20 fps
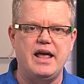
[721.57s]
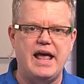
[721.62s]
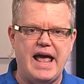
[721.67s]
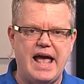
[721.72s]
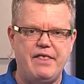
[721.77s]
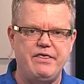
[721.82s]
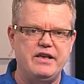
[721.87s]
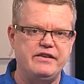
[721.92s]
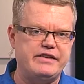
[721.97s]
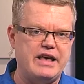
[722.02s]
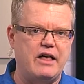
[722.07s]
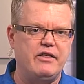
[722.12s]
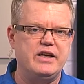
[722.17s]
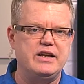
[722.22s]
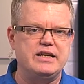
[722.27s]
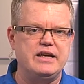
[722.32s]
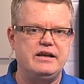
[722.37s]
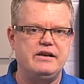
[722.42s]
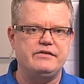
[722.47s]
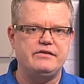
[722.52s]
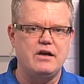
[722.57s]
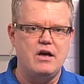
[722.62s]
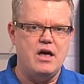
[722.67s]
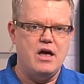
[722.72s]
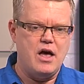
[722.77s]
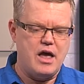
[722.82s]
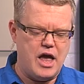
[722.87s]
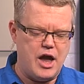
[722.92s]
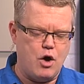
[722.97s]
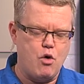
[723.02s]
And these LEDs
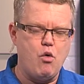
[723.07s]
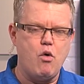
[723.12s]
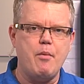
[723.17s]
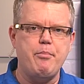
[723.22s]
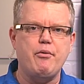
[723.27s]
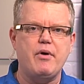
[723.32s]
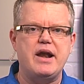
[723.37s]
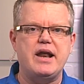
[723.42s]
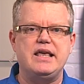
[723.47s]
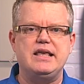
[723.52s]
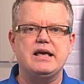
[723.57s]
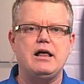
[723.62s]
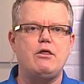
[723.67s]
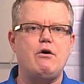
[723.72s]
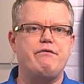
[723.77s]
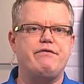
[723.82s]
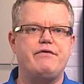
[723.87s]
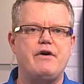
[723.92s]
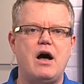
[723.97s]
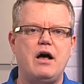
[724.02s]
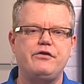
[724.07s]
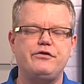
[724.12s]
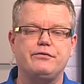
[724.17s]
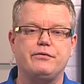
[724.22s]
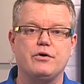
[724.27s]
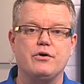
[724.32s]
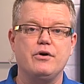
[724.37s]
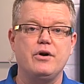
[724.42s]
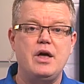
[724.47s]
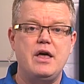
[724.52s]
incorporate a yellow
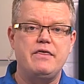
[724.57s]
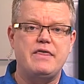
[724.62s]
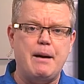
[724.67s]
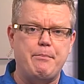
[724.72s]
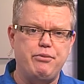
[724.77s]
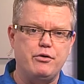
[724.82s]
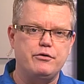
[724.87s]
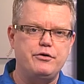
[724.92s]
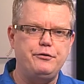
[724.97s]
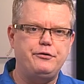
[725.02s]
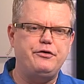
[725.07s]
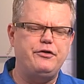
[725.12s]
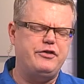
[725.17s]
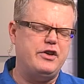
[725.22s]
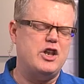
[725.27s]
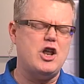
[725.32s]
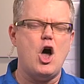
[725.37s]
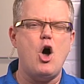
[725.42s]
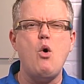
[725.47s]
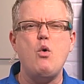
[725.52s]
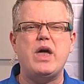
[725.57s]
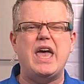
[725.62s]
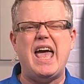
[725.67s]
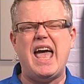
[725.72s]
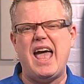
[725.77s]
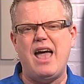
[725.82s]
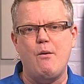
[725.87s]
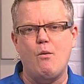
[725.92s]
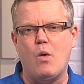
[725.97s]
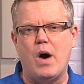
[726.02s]
phosphor that produces an
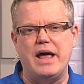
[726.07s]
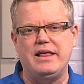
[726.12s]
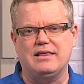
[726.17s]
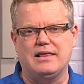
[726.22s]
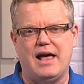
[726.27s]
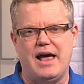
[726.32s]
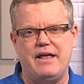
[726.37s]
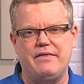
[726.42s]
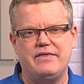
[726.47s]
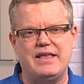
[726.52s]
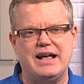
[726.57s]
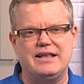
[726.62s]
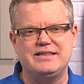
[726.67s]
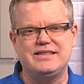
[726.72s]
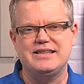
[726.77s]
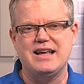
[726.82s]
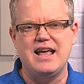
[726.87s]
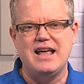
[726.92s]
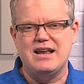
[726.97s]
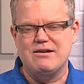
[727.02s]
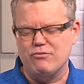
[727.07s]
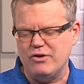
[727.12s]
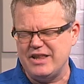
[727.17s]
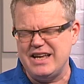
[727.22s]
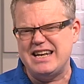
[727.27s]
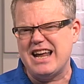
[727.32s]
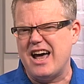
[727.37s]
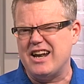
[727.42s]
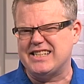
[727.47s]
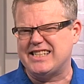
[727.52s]
okay white light that's
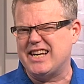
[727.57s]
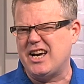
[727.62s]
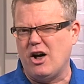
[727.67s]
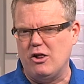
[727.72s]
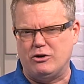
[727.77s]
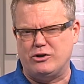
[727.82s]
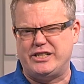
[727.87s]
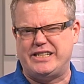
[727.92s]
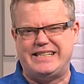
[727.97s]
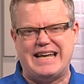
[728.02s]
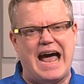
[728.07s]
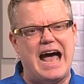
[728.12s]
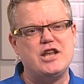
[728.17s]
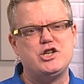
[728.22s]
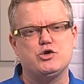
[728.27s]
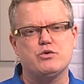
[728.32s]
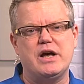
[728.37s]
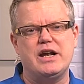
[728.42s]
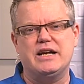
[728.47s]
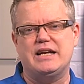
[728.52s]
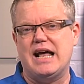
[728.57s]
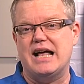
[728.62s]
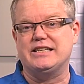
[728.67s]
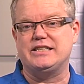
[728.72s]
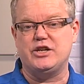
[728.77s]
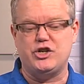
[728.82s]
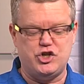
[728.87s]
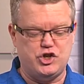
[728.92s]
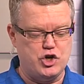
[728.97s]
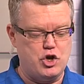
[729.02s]
really not as color saturated
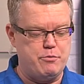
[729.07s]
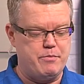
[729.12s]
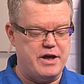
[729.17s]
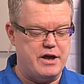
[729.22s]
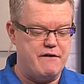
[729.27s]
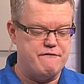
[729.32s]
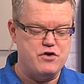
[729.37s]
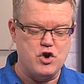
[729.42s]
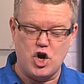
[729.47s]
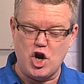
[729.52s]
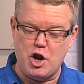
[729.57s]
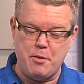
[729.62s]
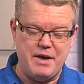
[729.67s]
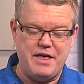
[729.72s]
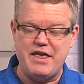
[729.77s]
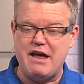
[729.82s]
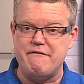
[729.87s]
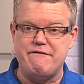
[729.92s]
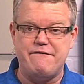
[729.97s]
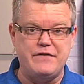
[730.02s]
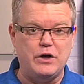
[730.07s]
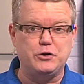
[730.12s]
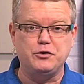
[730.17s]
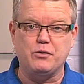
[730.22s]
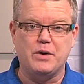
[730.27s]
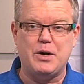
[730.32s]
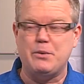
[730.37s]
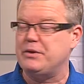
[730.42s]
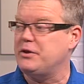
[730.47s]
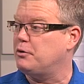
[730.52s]
as it should be. If you're going to be then
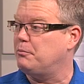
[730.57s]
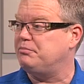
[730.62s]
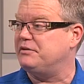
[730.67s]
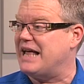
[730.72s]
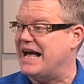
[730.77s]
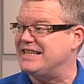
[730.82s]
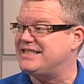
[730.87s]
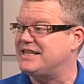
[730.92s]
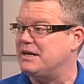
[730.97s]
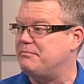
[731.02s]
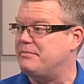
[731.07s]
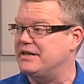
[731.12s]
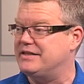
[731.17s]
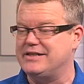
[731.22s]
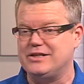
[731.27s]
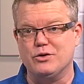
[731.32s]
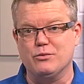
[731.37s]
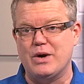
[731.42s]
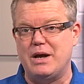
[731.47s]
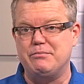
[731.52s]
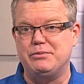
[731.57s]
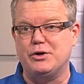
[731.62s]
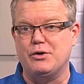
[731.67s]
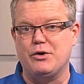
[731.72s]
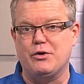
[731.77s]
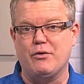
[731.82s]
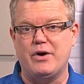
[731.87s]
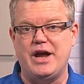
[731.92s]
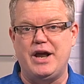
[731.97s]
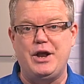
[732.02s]
filtering it with little plastic bits into red, sure. blue,
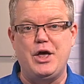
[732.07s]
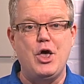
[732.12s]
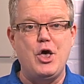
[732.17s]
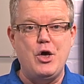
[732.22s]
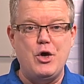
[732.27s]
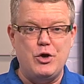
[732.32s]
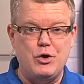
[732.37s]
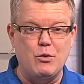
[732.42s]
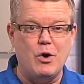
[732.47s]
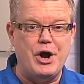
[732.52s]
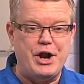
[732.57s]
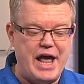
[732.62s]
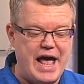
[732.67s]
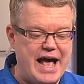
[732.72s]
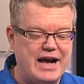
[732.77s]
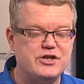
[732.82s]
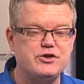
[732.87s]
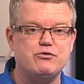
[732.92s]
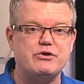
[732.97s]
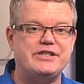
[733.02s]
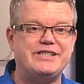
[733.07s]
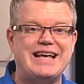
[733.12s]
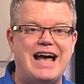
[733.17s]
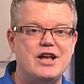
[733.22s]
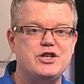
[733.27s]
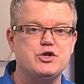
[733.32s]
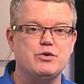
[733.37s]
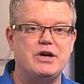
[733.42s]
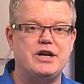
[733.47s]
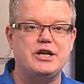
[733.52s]
and green, you want extra
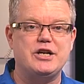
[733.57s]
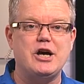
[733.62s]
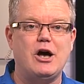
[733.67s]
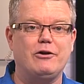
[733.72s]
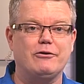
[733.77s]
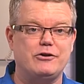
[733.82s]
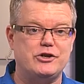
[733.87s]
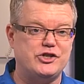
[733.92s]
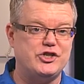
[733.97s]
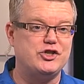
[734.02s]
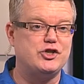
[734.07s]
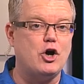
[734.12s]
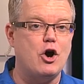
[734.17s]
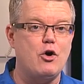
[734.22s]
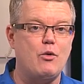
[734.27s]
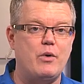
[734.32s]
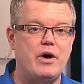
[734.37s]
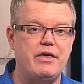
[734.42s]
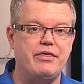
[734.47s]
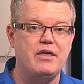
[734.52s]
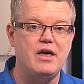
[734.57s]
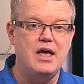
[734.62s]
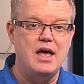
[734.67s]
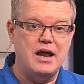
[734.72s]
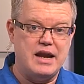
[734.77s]
saturated color to start with.